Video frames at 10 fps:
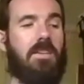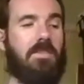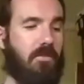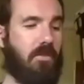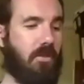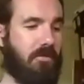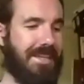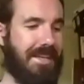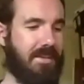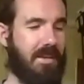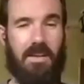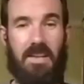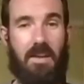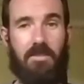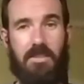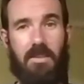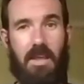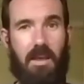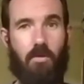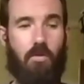So if you look for Tatiana Davidson
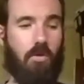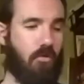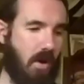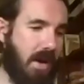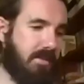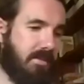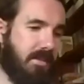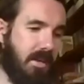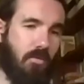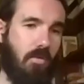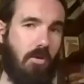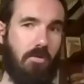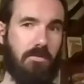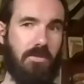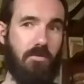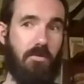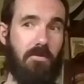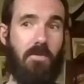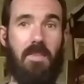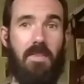there or Cracks in the Walls, you'll
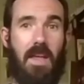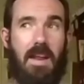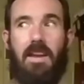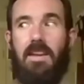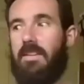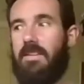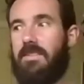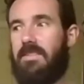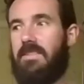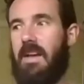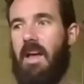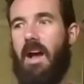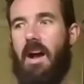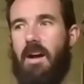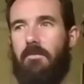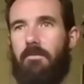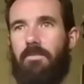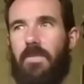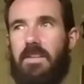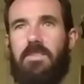find that. And it is, um,
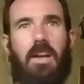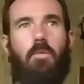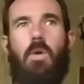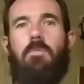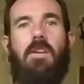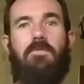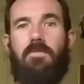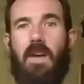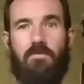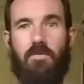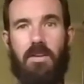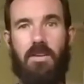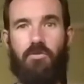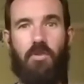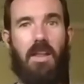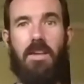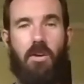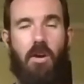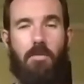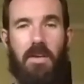it's like one of my favorite Australian
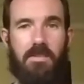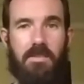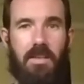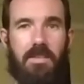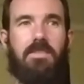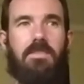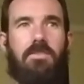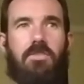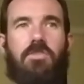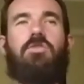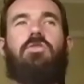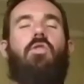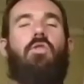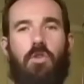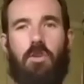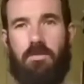comics. It's, it's so good.